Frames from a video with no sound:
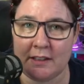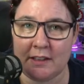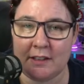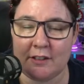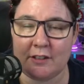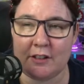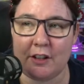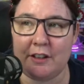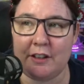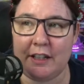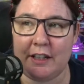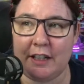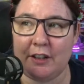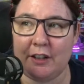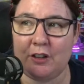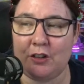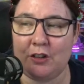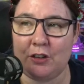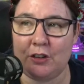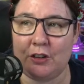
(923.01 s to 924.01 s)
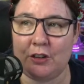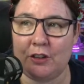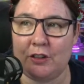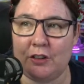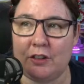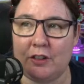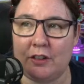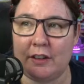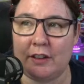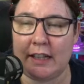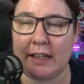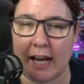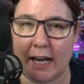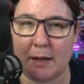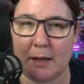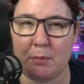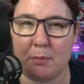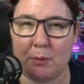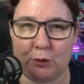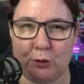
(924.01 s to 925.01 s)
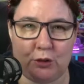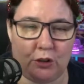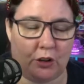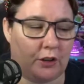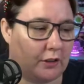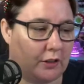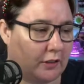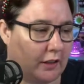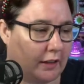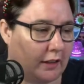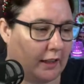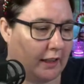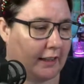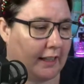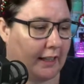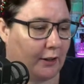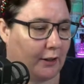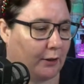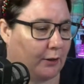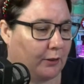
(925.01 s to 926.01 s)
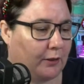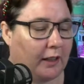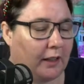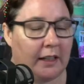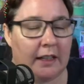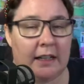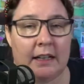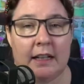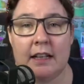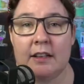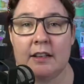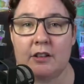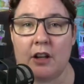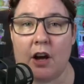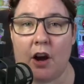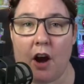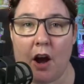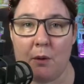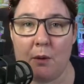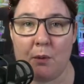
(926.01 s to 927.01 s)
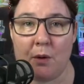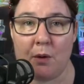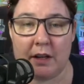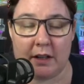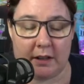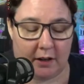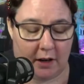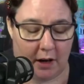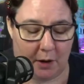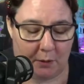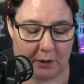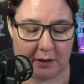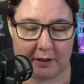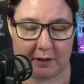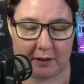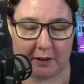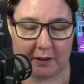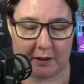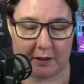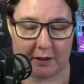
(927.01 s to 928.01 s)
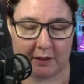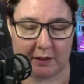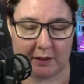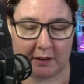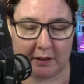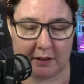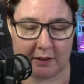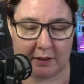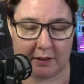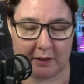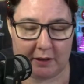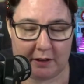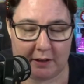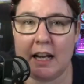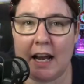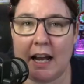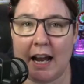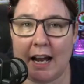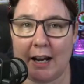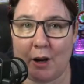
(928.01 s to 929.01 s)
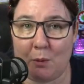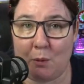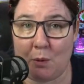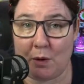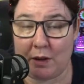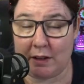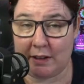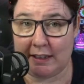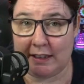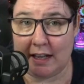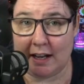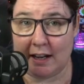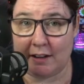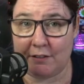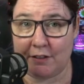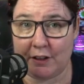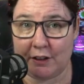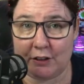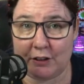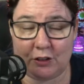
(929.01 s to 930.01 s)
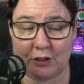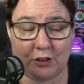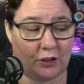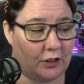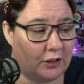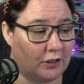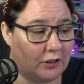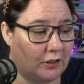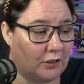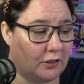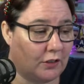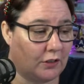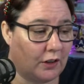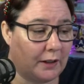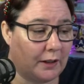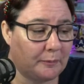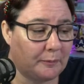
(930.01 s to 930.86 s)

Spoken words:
So Knititude's cable joggers, I think they're called. So I wanted some extra sock yarn, and I wanted the yarn for those joggers, right?